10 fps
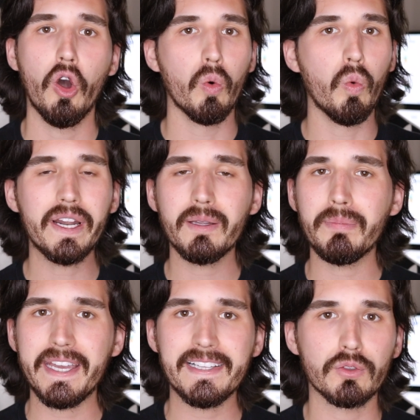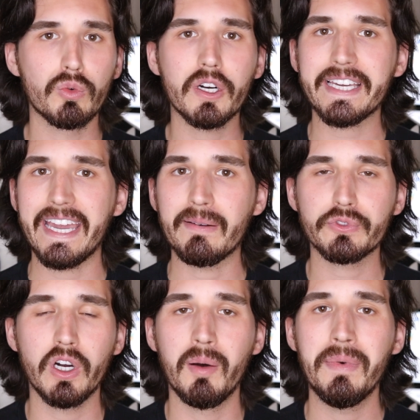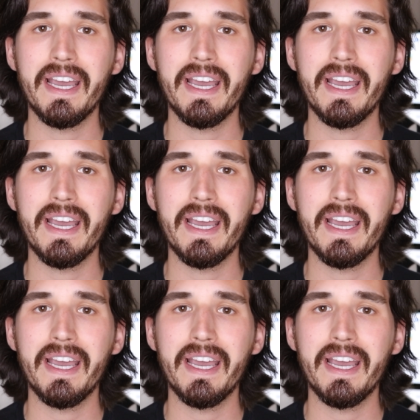What it means, where it came from,